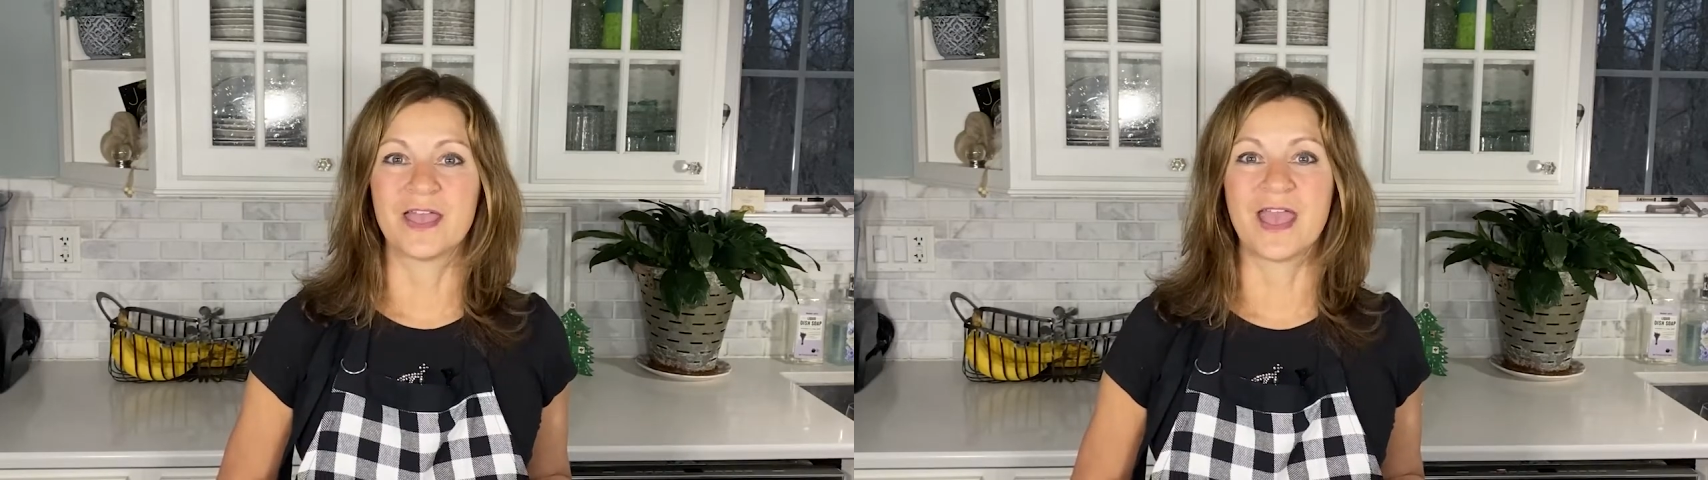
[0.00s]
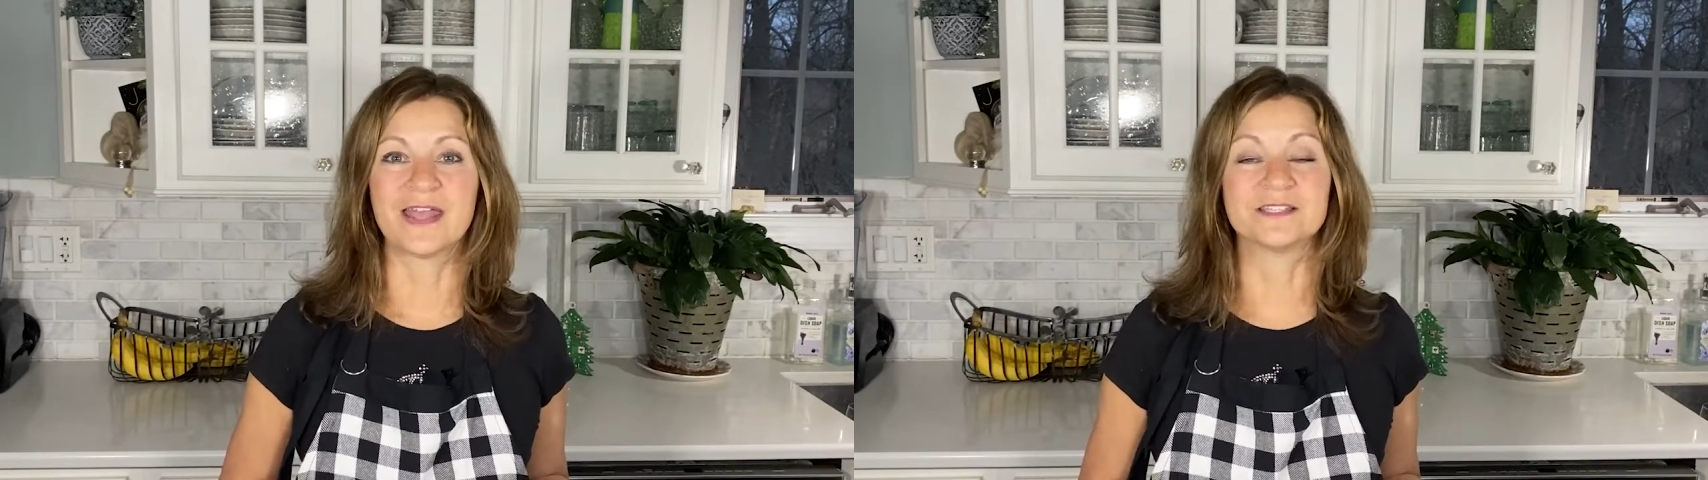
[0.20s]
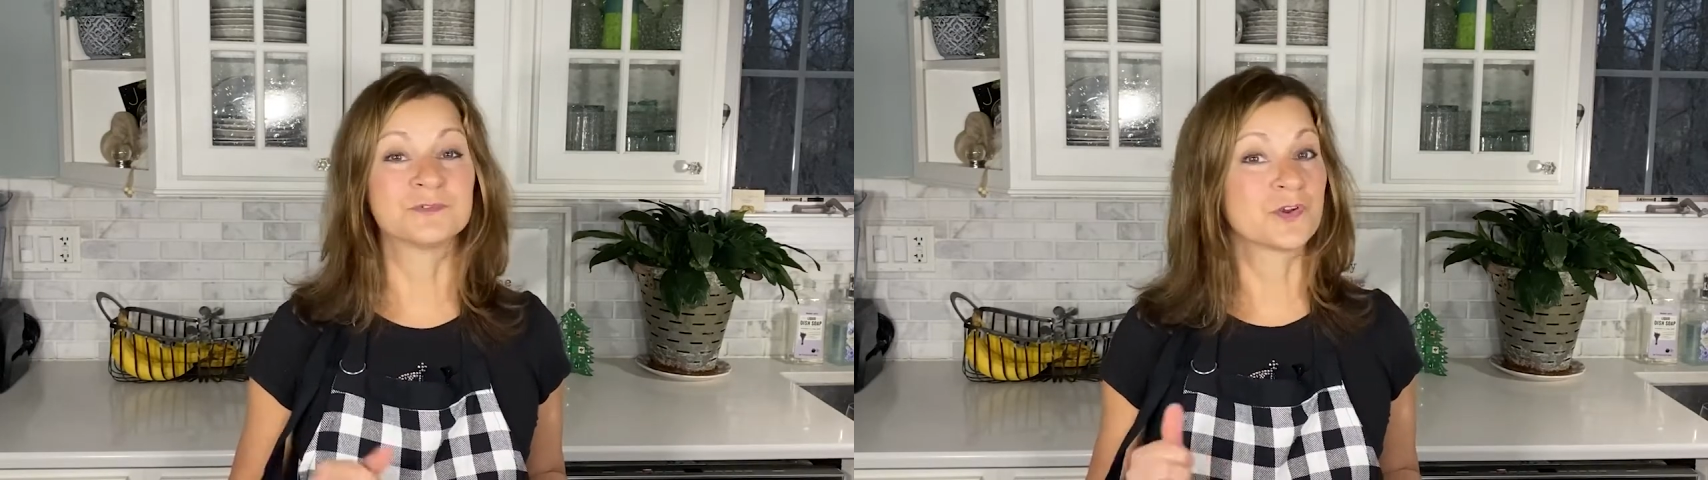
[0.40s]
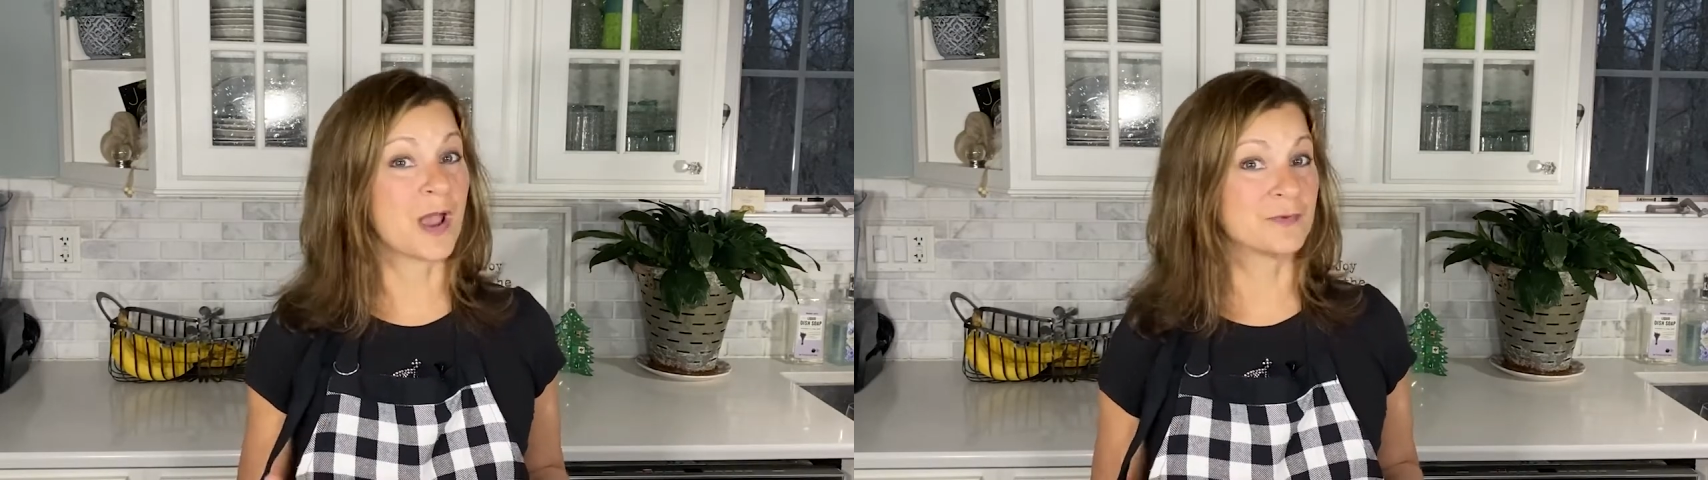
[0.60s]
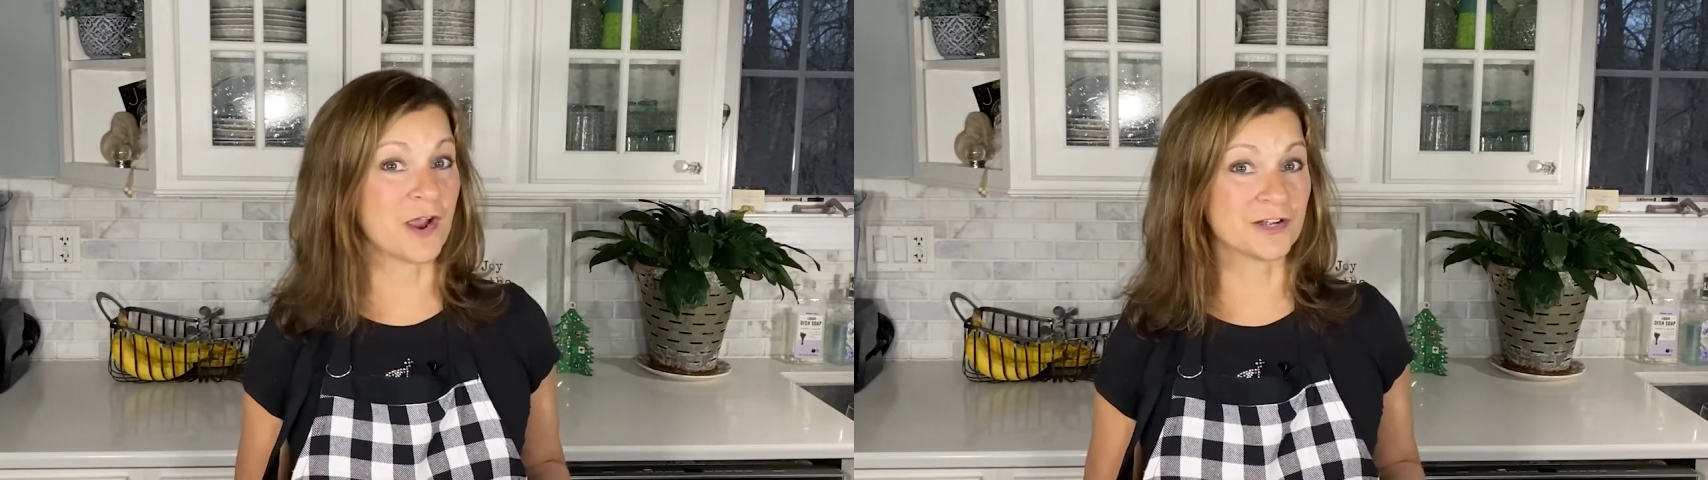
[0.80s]
and
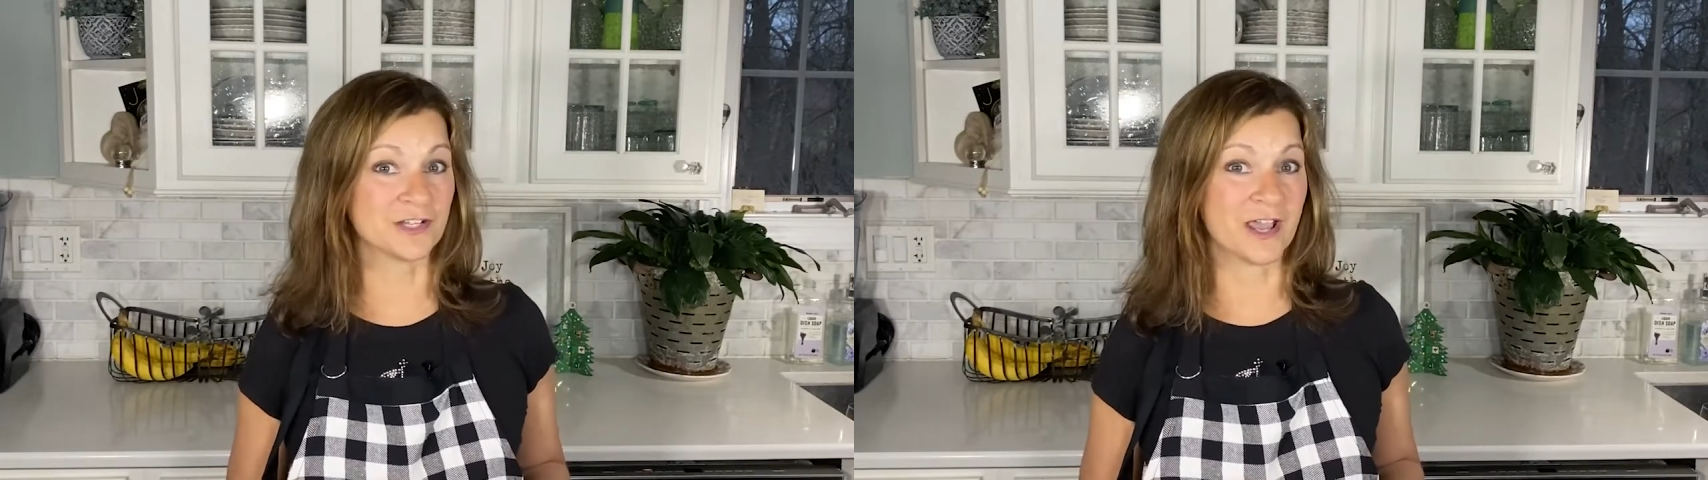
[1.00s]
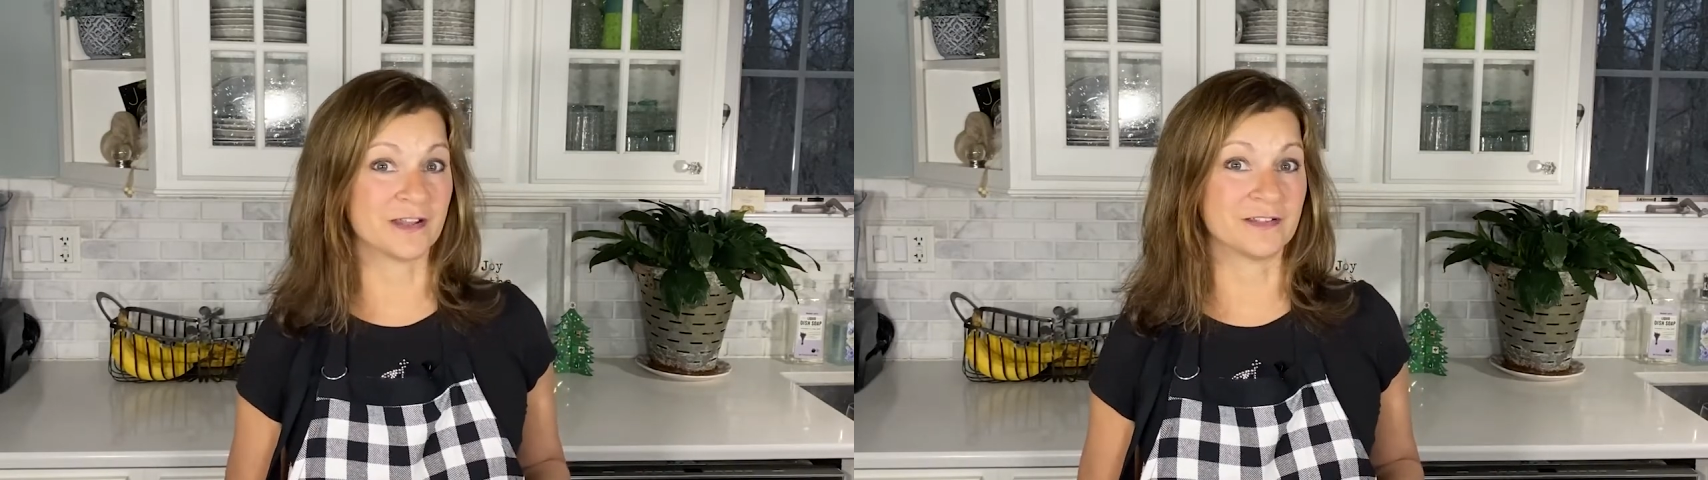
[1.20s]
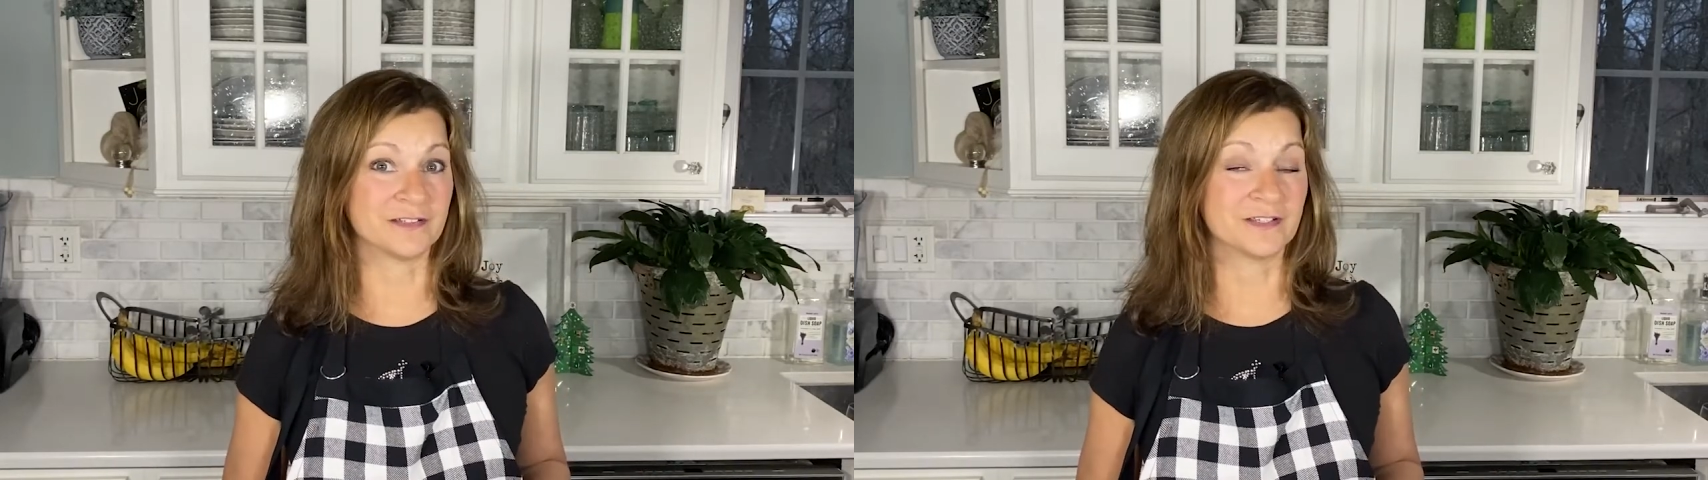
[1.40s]
subscribe to our channel.